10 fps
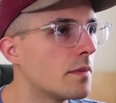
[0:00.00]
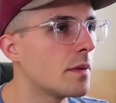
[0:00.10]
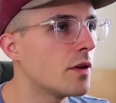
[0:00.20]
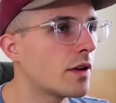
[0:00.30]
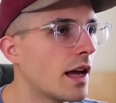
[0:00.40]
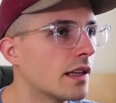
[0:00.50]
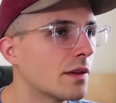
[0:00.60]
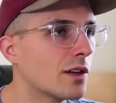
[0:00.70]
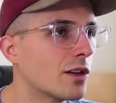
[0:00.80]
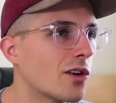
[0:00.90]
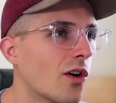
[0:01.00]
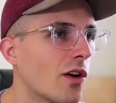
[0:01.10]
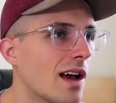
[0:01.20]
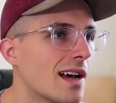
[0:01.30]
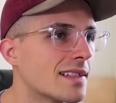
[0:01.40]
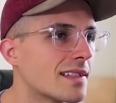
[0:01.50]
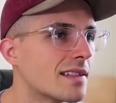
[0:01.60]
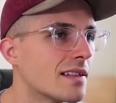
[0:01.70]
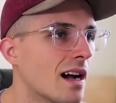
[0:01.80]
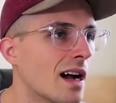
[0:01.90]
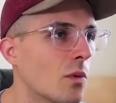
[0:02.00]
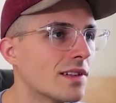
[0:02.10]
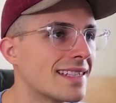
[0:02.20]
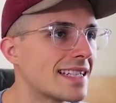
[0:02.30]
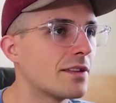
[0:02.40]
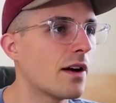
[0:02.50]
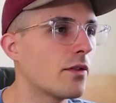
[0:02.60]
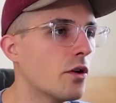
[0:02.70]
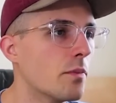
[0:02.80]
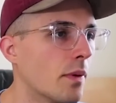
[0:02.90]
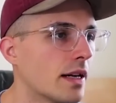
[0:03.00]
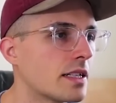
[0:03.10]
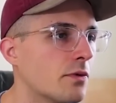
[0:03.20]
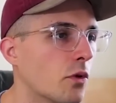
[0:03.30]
BMW K1100 RS. Wants $6,500